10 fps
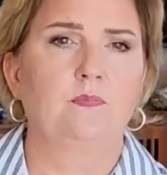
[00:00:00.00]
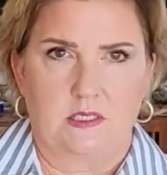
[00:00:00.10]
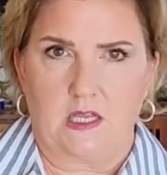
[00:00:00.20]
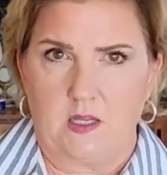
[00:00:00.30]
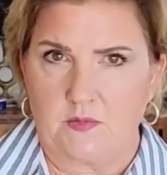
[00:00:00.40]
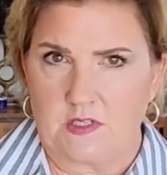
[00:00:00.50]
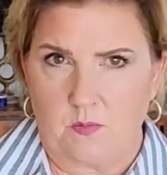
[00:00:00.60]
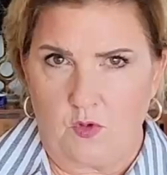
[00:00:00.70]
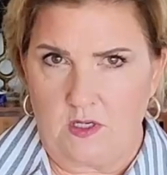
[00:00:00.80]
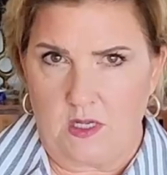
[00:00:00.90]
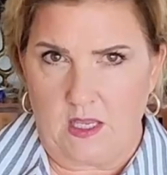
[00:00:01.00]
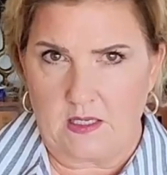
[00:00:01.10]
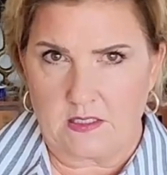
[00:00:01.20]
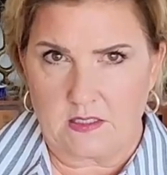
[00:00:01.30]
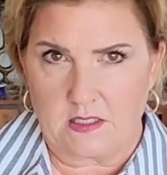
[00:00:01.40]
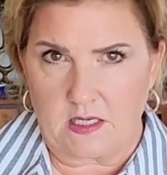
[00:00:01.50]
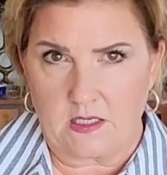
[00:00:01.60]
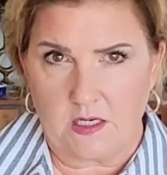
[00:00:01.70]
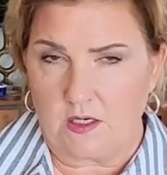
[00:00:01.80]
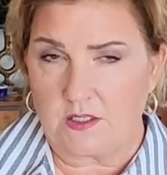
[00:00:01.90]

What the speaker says: Set up someone as a secondary